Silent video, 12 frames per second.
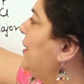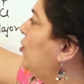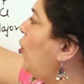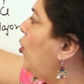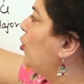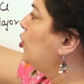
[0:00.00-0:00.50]
at the
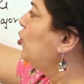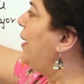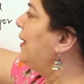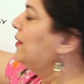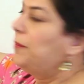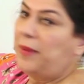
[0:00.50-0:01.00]
ortho
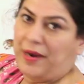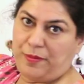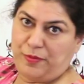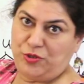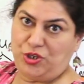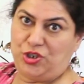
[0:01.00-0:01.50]
and the para
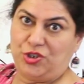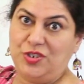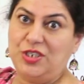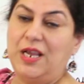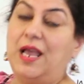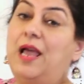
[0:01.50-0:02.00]

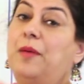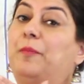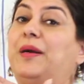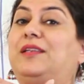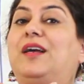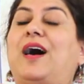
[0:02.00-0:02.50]
positions,
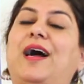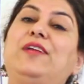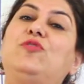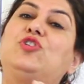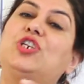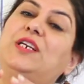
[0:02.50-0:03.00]
but the
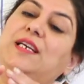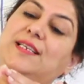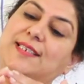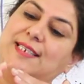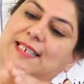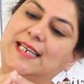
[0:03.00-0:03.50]
hydrogen
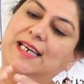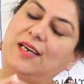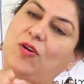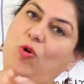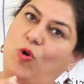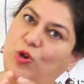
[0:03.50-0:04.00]
is
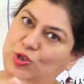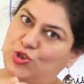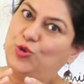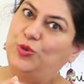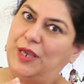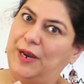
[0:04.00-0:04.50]
still
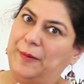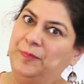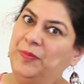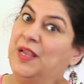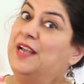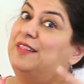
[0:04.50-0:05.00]
also there.
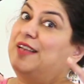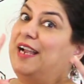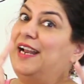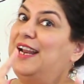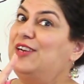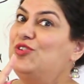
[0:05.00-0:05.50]
The
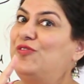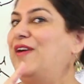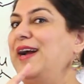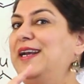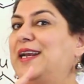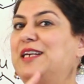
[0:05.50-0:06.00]

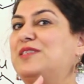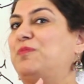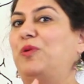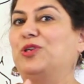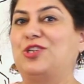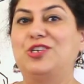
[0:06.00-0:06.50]
electrophile is
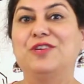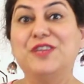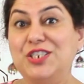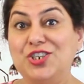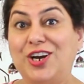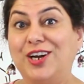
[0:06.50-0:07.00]
positive
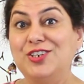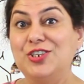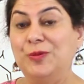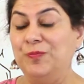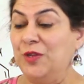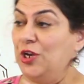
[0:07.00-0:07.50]
in charge,
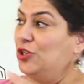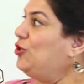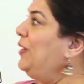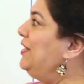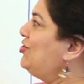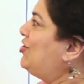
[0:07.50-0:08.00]

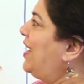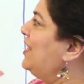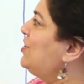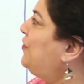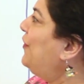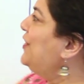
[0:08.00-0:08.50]
so it
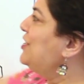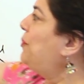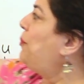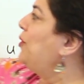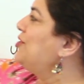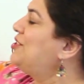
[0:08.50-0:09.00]
transfers
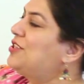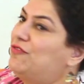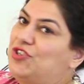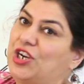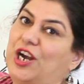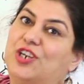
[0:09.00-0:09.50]
the positive
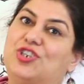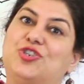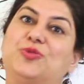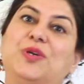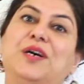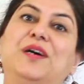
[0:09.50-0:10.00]
charge
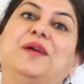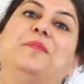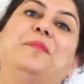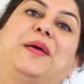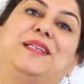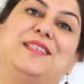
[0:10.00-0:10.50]
to the
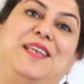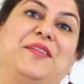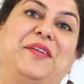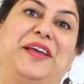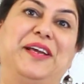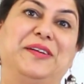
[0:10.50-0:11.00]

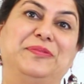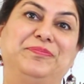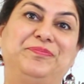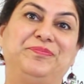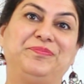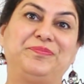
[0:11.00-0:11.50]
benzene ring.
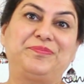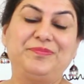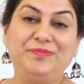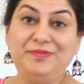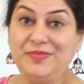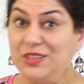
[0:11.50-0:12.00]

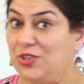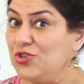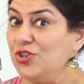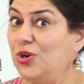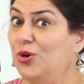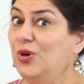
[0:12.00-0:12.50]

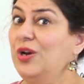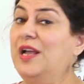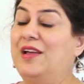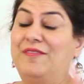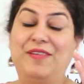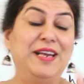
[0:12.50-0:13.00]
So
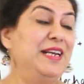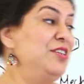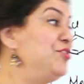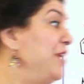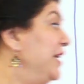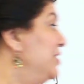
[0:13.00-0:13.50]
when it
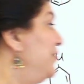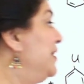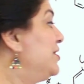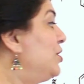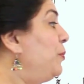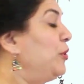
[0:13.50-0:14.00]

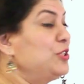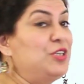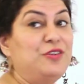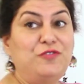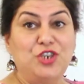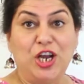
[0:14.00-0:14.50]
transfers the
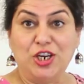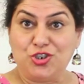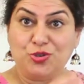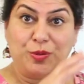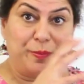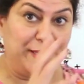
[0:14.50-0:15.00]
positive charge
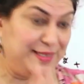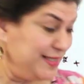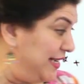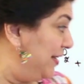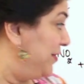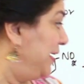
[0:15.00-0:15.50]
to the
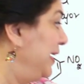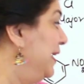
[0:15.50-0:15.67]
benzene